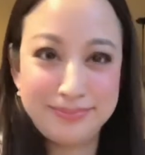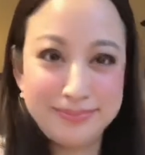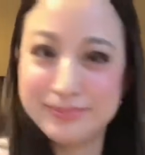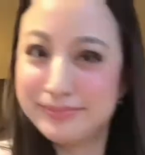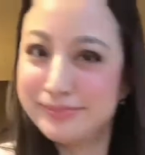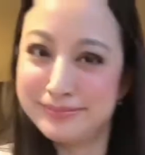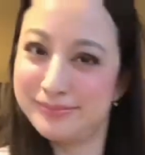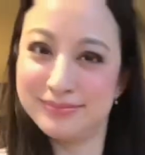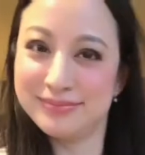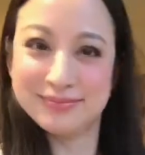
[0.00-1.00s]

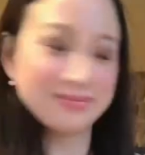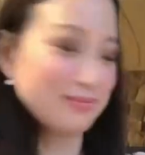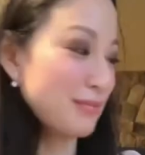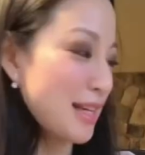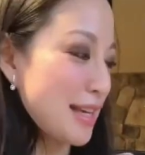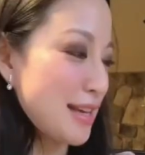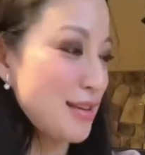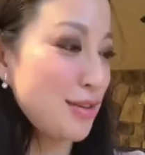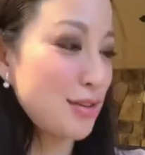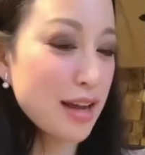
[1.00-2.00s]
you're
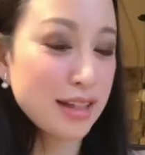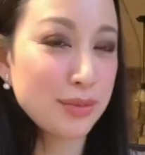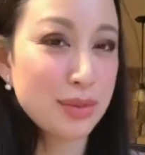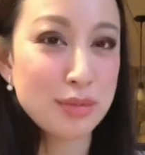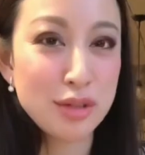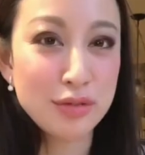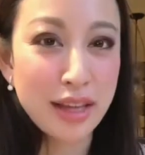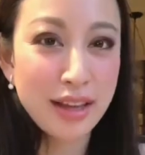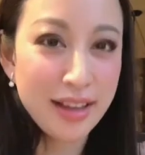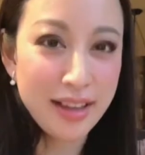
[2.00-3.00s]
not going to remove
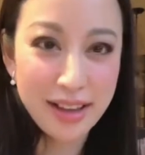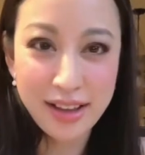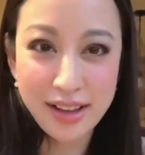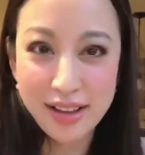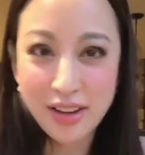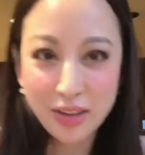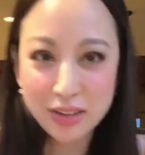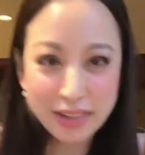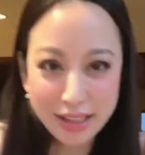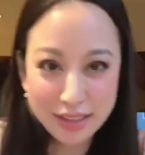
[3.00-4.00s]

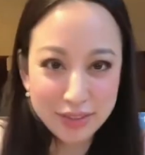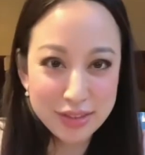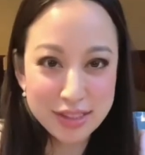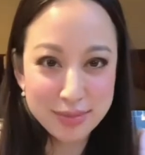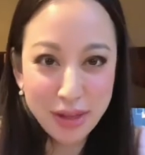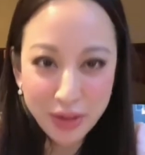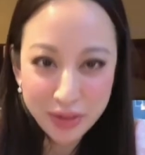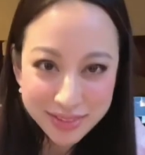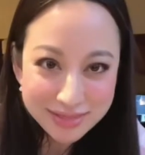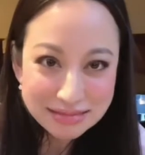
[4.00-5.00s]
hardly any of the
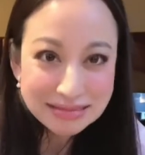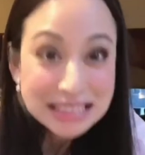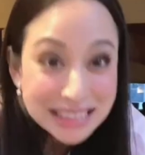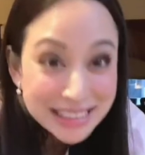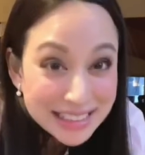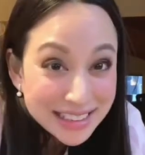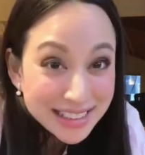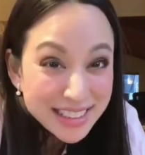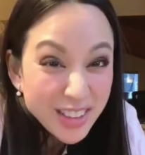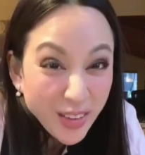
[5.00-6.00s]
smell.
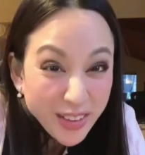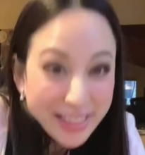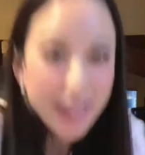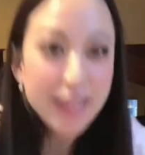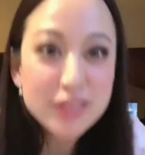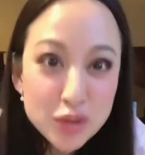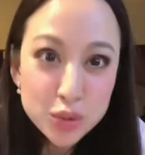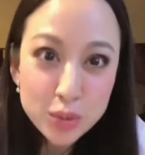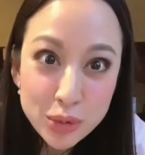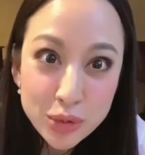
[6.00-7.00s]
Sorry, it's the
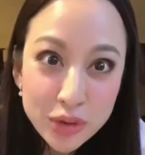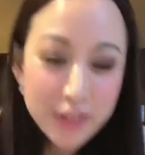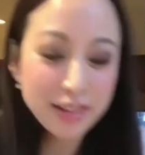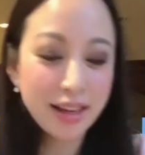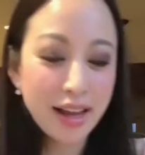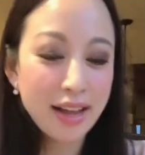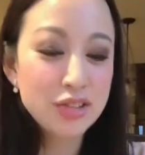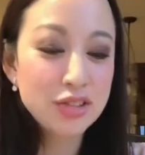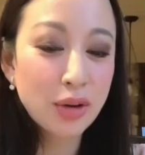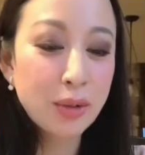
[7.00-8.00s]
truth.
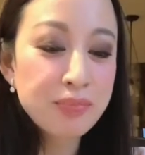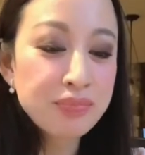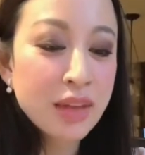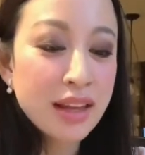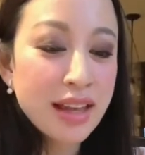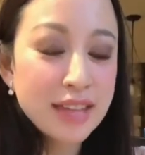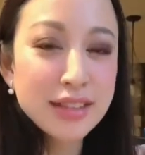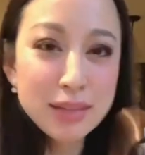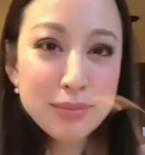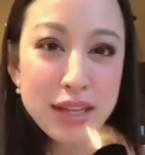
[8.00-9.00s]
So it's
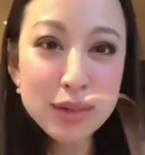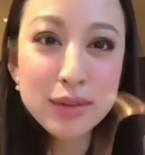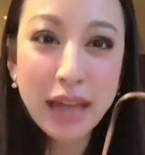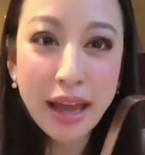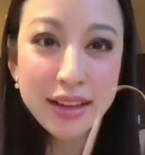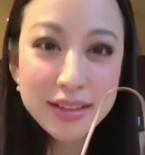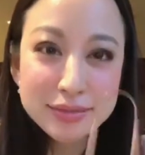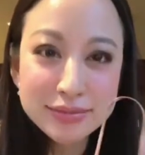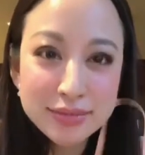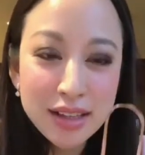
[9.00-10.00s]
going to make you gag,
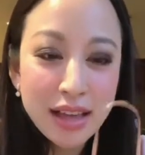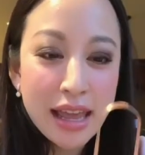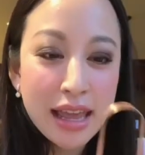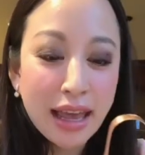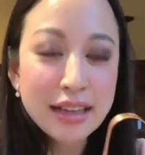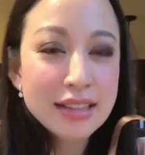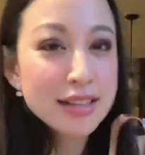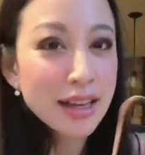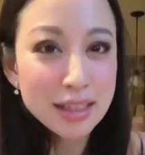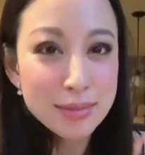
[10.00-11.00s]
and it's
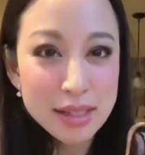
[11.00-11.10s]
not going to be